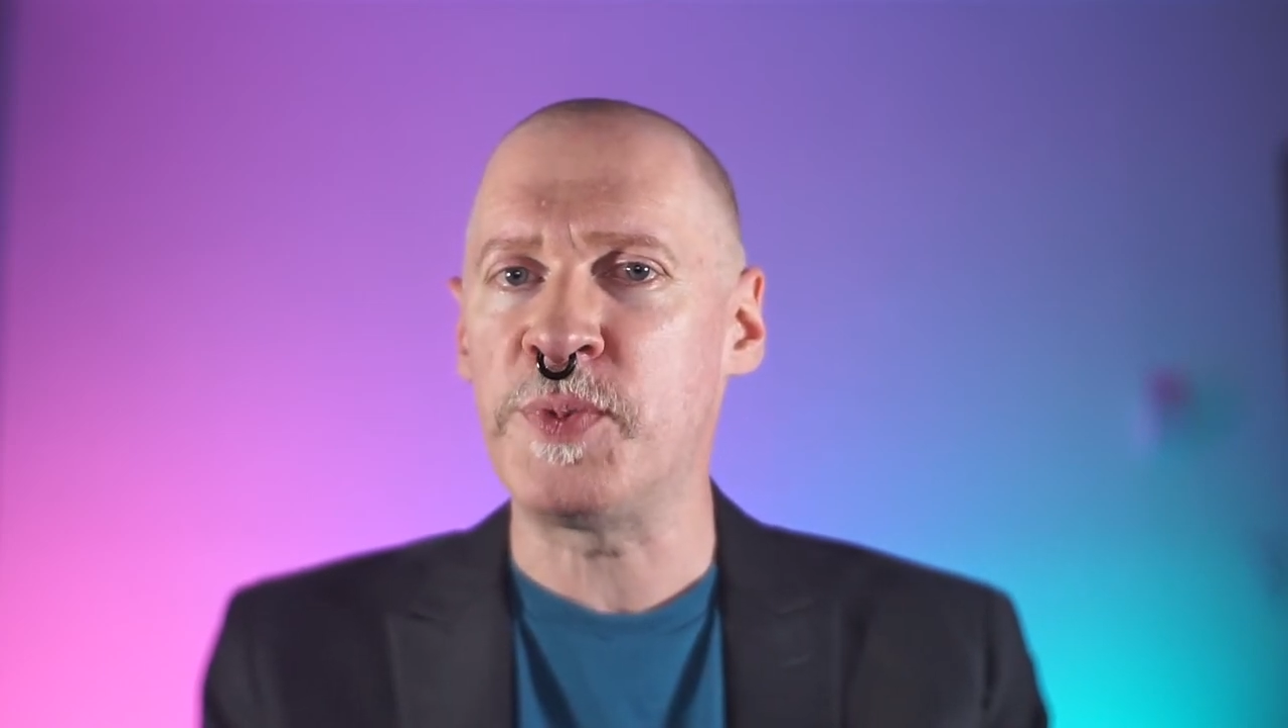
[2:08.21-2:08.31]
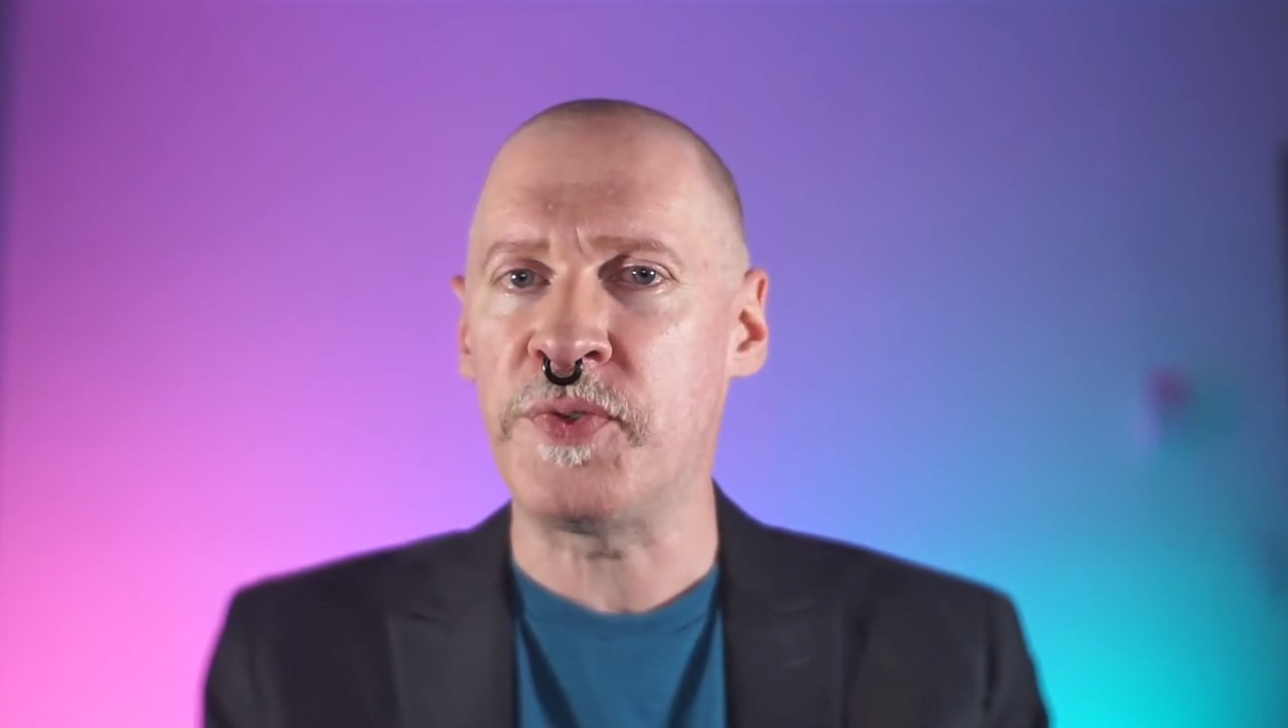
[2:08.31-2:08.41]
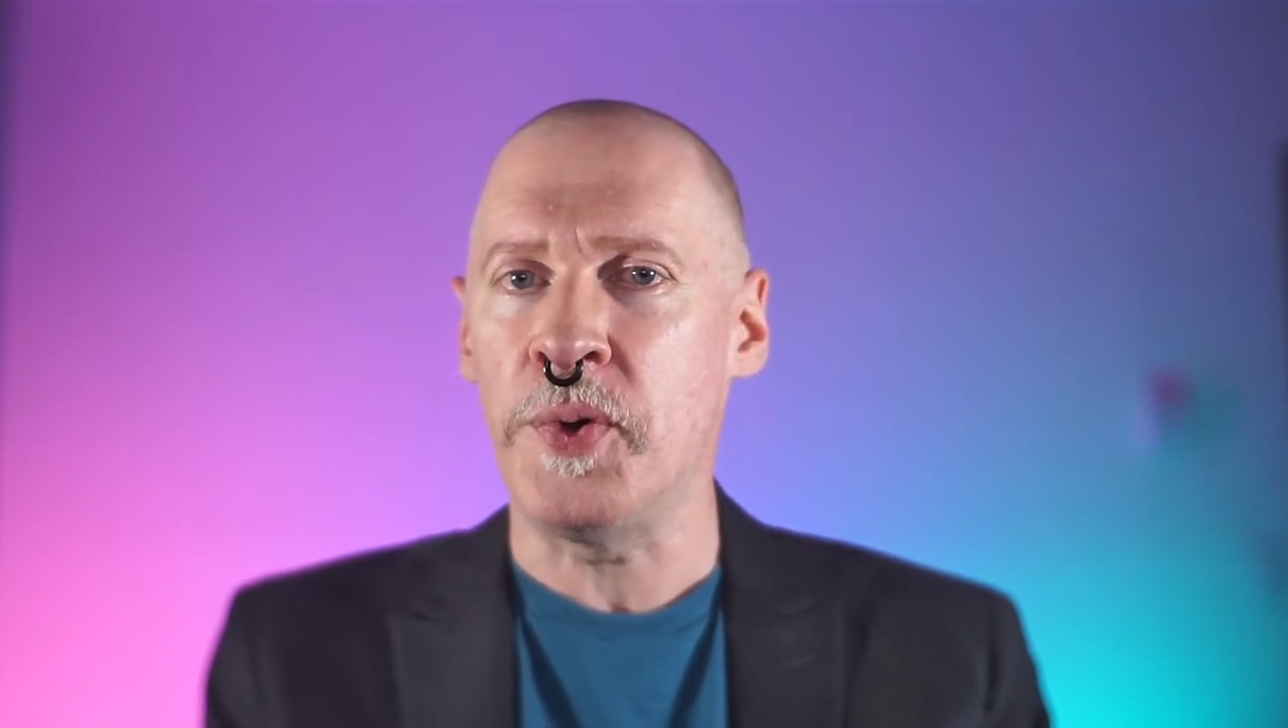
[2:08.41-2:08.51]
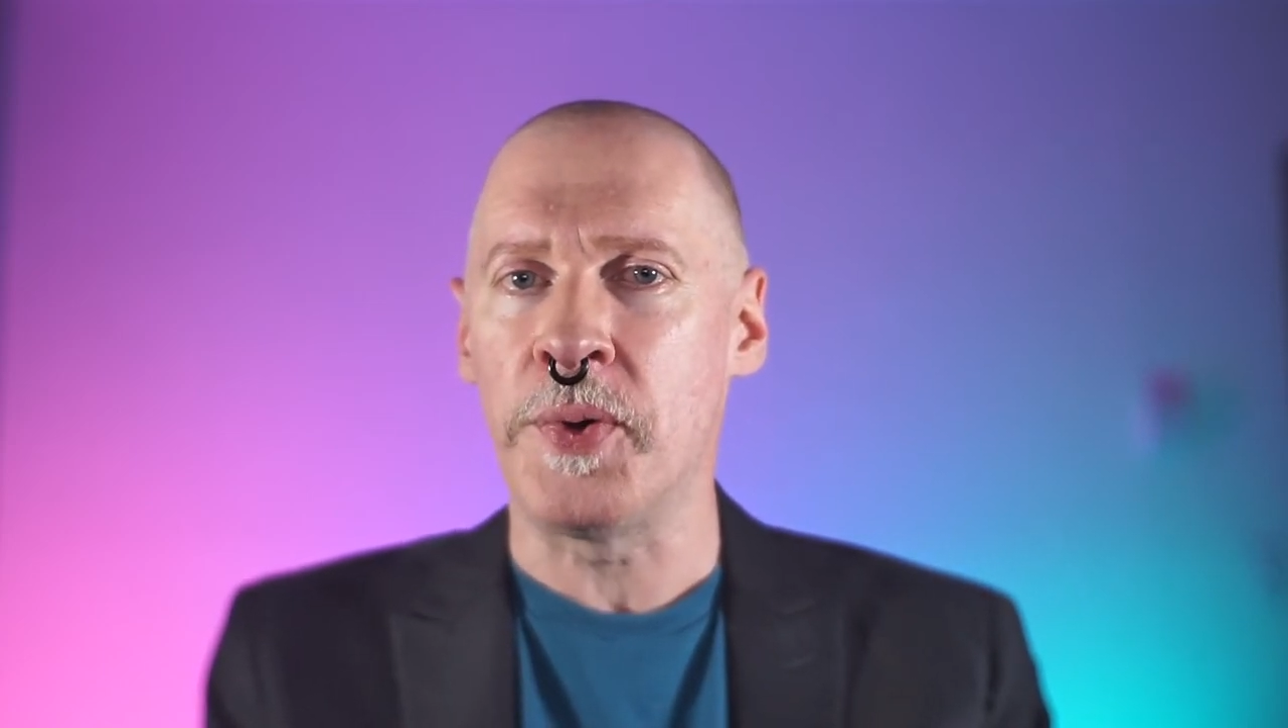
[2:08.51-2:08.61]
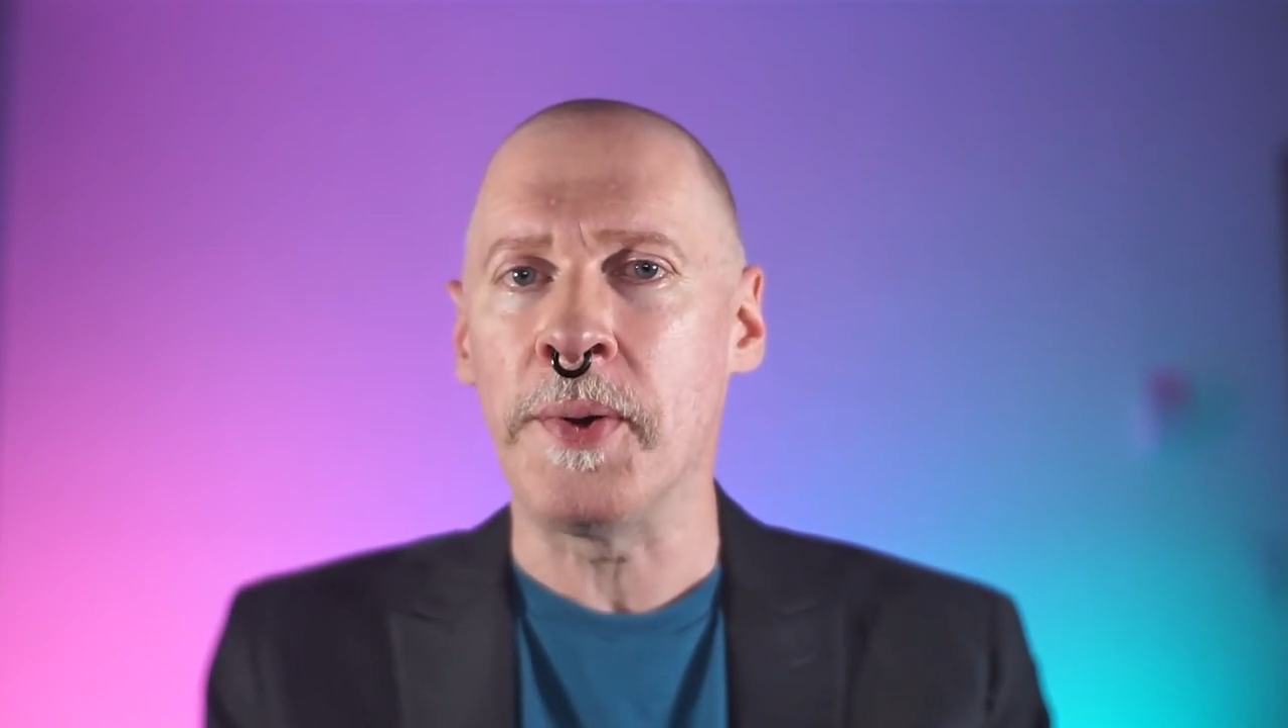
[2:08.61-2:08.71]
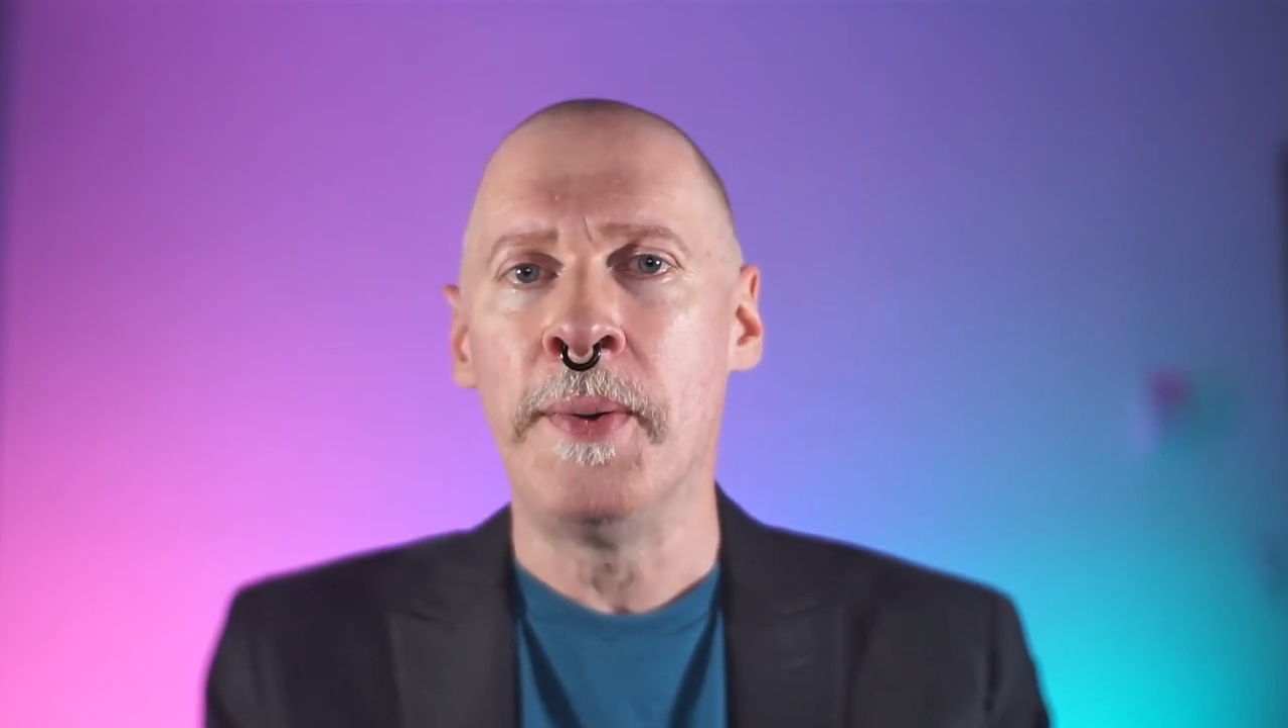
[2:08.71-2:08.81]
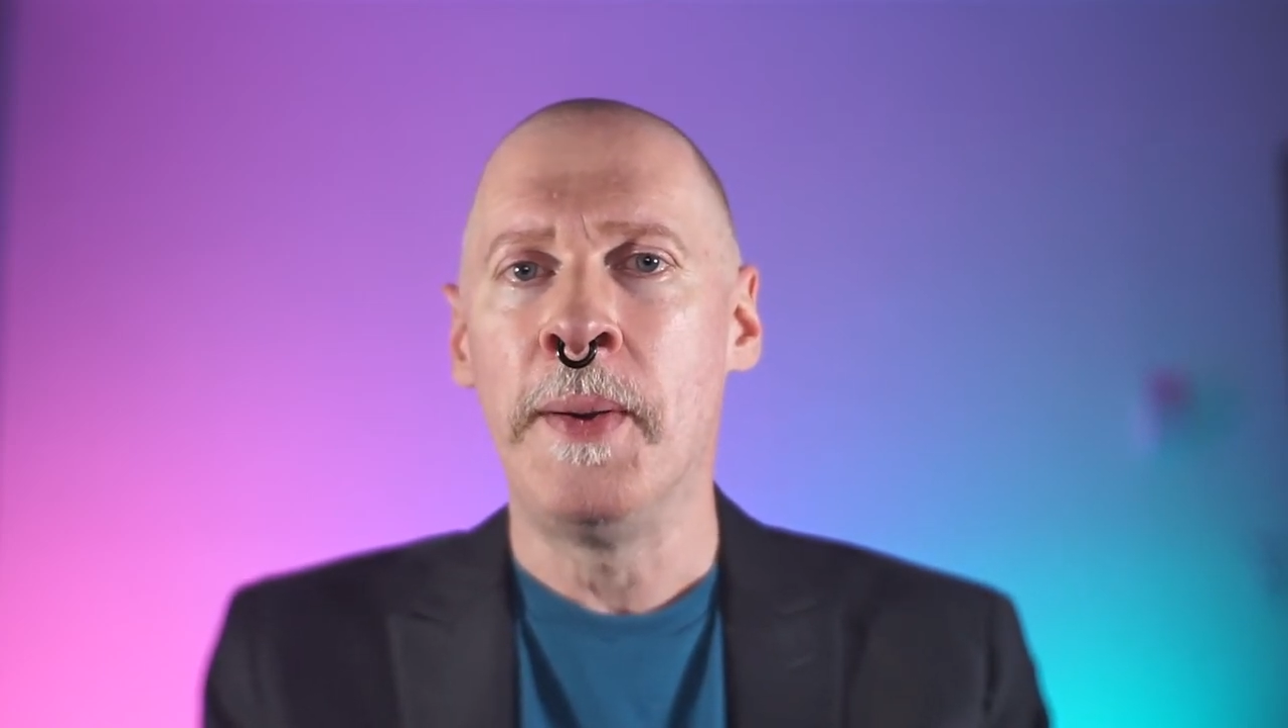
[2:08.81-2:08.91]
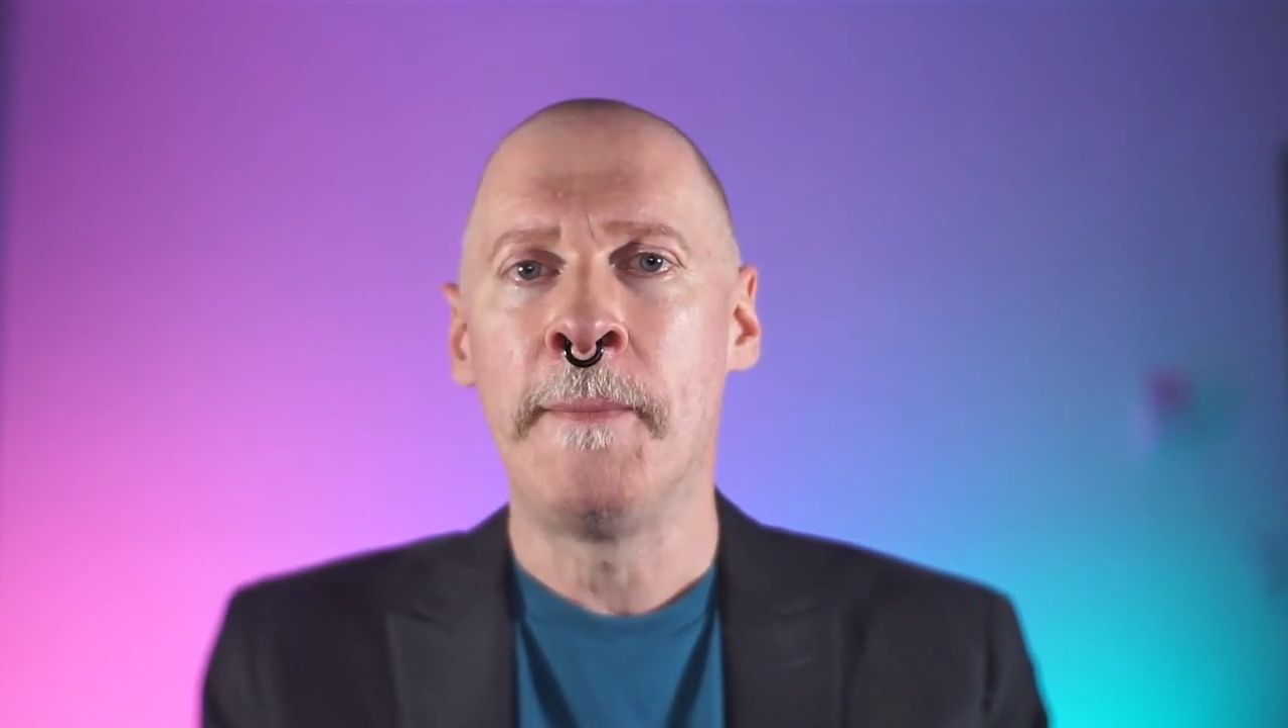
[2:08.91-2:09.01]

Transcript: before.